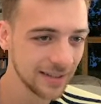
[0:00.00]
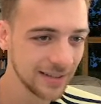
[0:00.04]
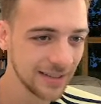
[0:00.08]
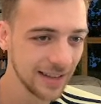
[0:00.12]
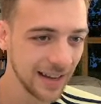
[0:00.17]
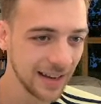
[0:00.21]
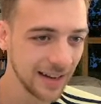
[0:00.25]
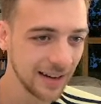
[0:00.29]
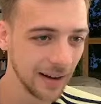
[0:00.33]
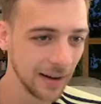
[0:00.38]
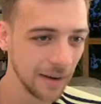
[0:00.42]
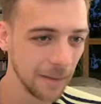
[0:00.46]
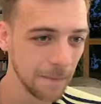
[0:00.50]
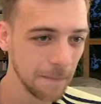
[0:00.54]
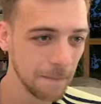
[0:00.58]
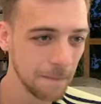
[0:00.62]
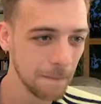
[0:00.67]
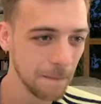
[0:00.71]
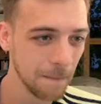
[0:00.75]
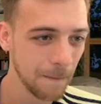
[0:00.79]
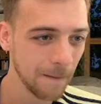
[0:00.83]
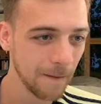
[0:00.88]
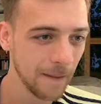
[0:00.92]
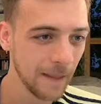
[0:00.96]
Taylor.
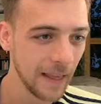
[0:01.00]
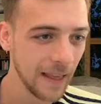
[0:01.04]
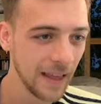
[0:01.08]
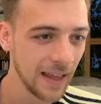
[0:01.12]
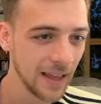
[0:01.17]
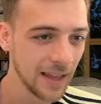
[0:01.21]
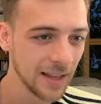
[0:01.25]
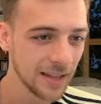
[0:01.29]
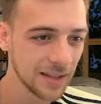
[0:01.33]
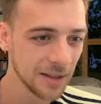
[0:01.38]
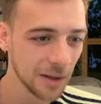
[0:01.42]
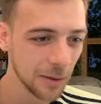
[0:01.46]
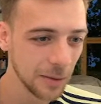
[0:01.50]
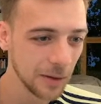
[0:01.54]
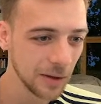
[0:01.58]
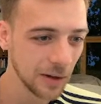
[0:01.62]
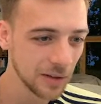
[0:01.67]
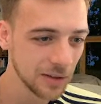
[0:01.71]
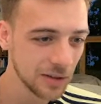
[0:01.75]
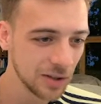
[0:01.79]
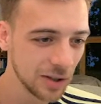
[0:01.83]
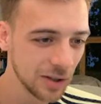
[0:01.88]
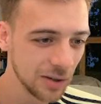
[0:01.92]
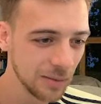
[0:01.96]
So we
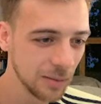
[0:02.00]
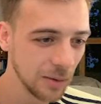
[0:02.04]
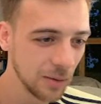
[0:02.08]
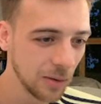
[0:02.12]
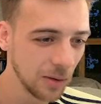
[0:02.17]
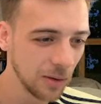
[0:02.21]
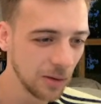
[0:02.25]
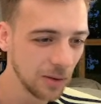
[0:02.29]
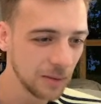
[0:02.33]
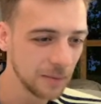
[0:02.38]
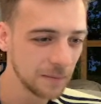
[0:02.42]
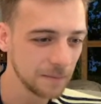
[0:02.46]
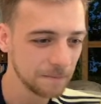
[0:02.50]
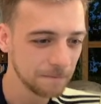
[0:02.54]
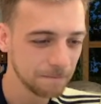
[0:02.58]
got 2 more.